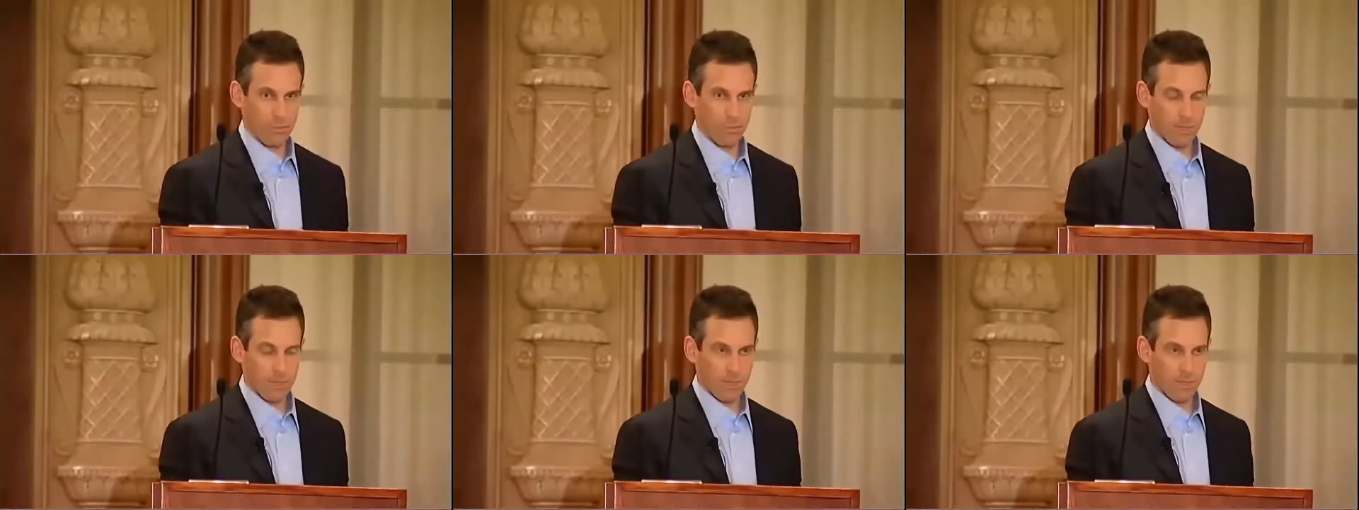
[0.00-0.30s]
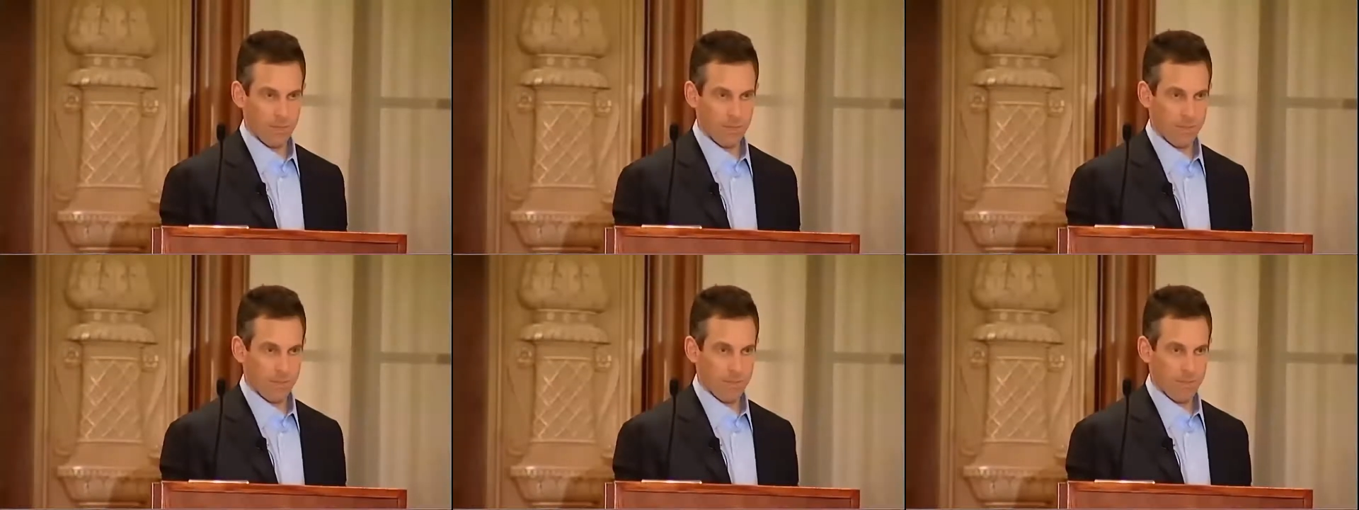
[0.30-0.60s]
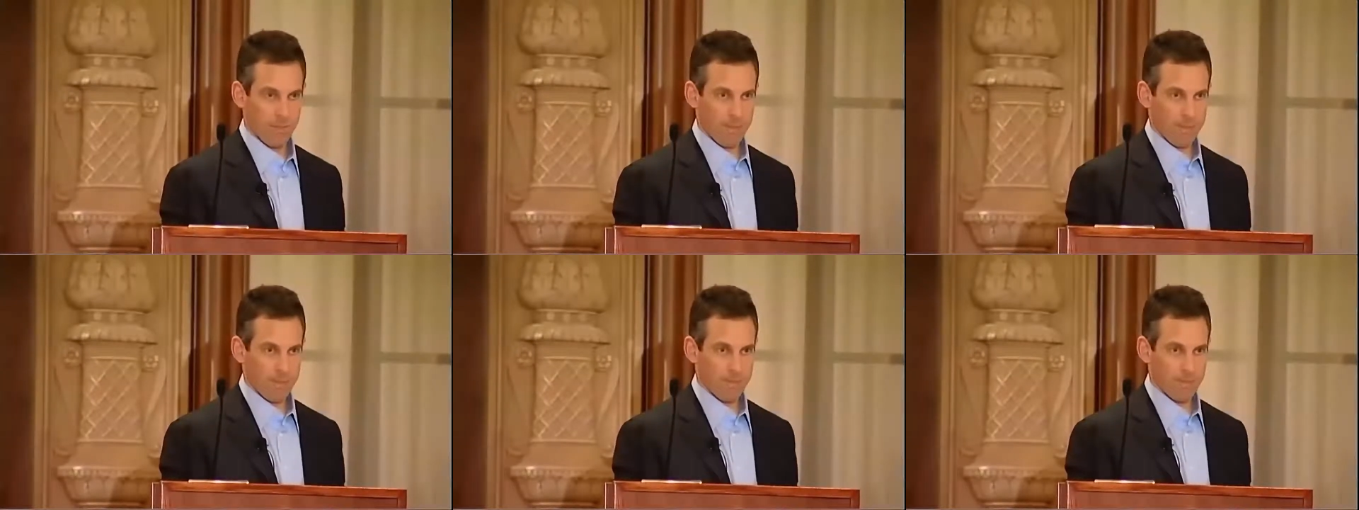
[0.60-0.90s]

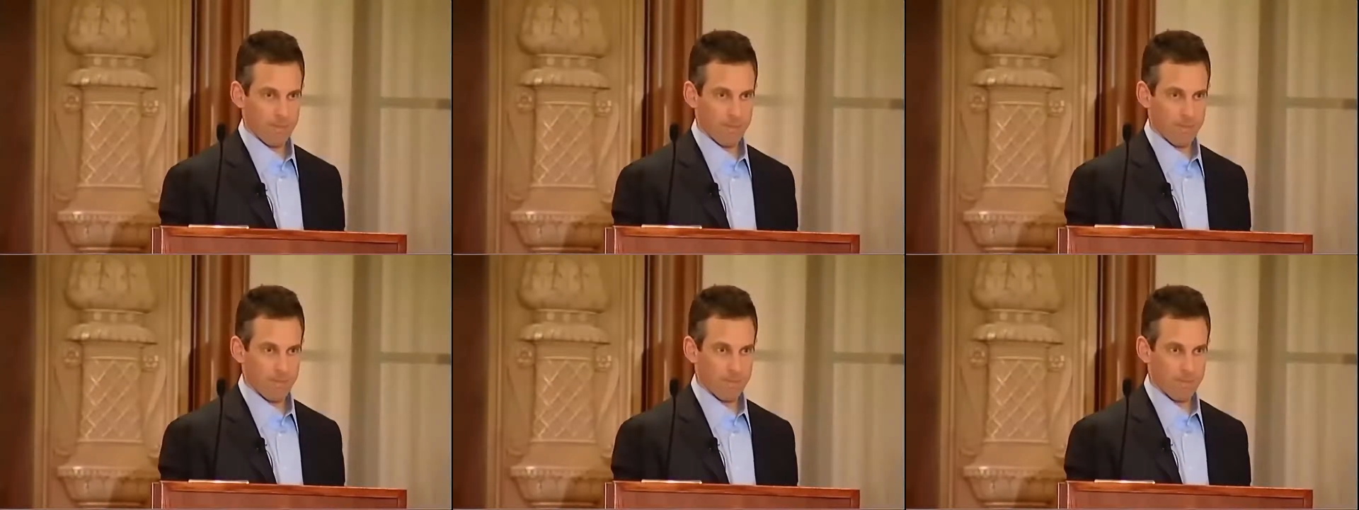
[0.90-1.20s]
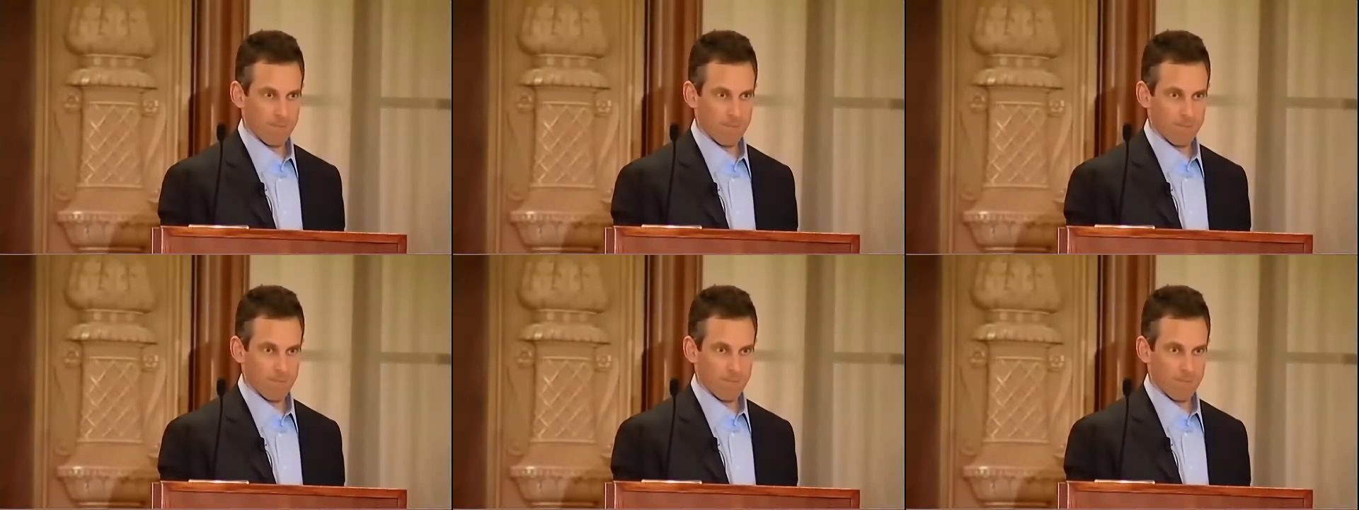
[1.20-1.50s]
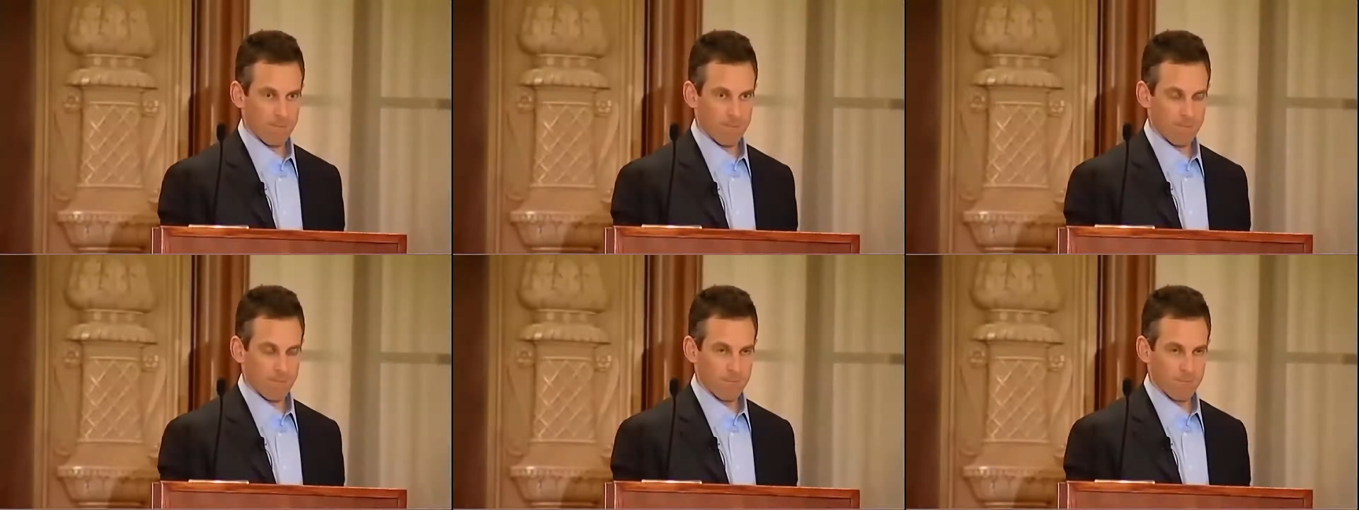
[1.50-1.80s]

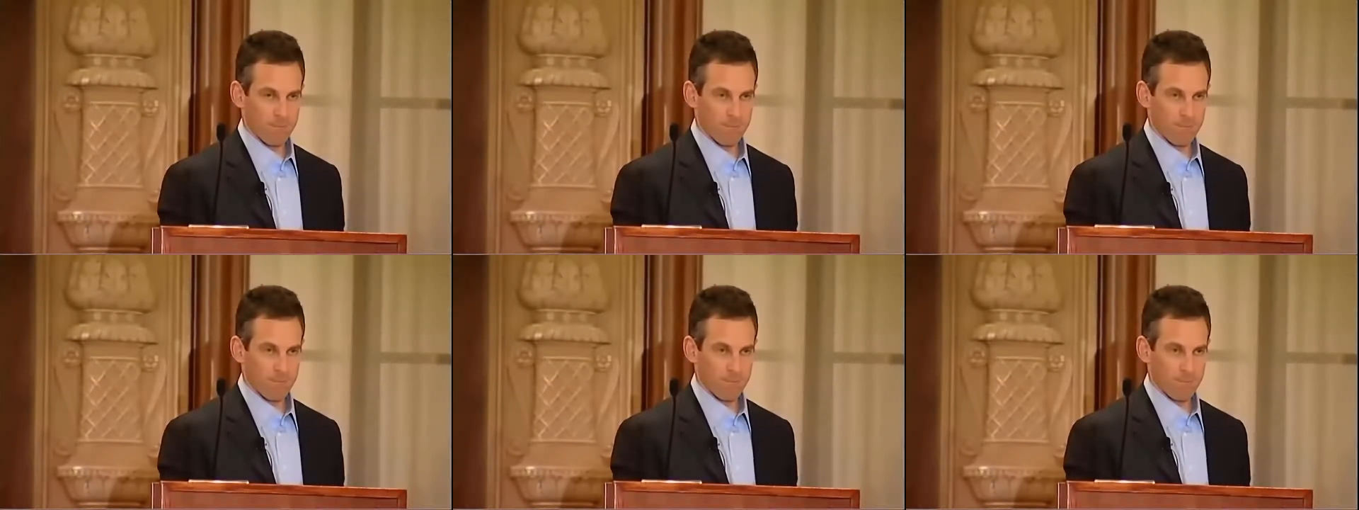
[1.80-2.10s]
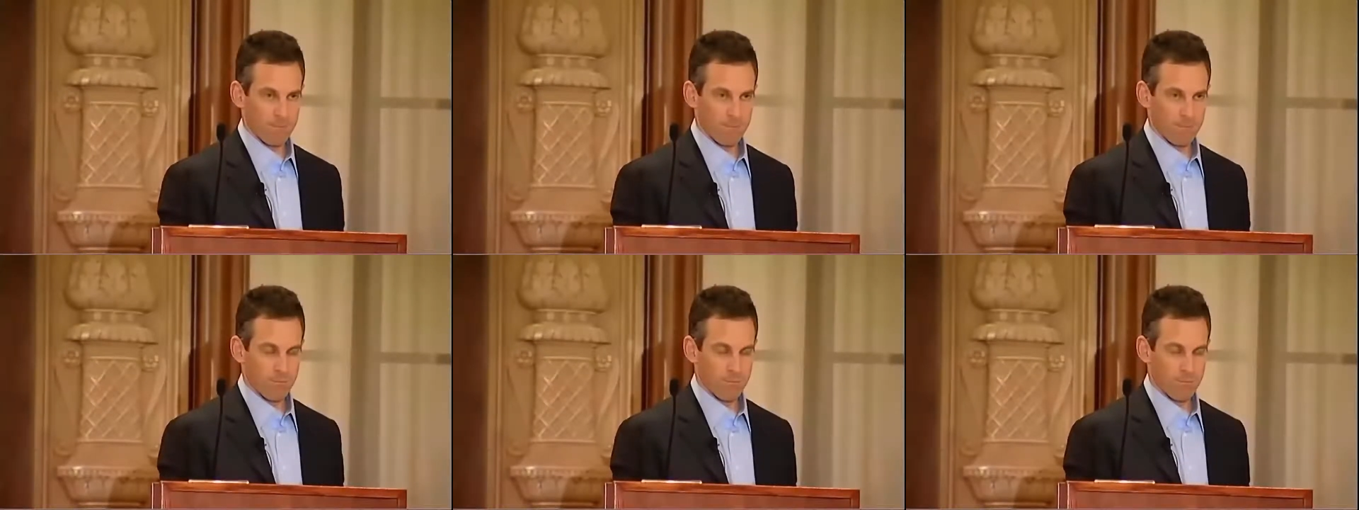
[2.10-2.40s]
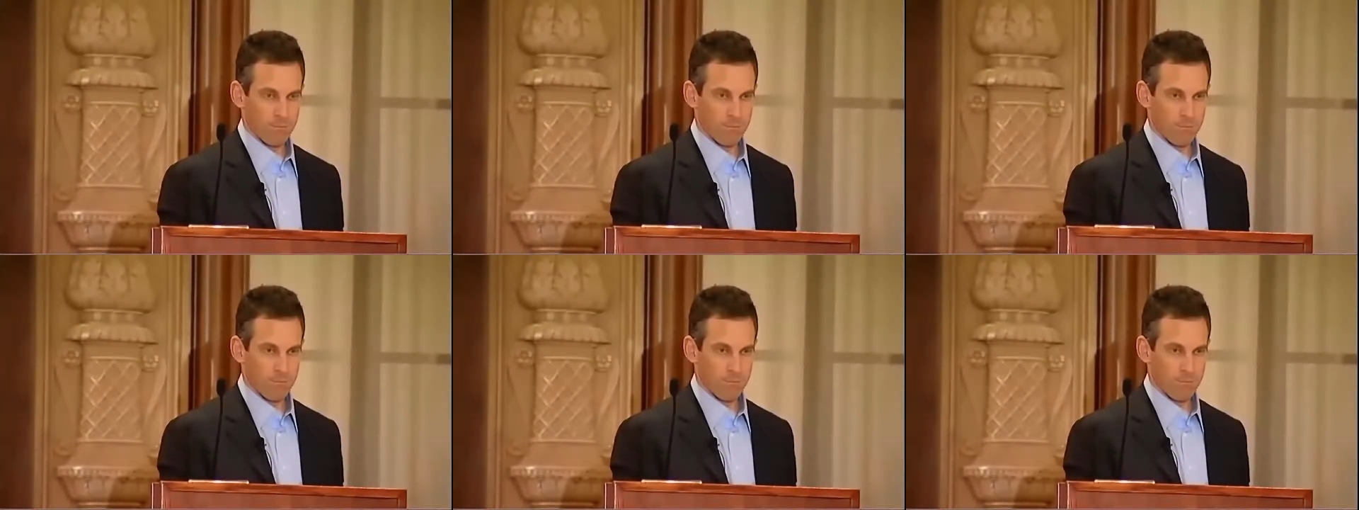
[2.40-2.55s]
(no one is talking)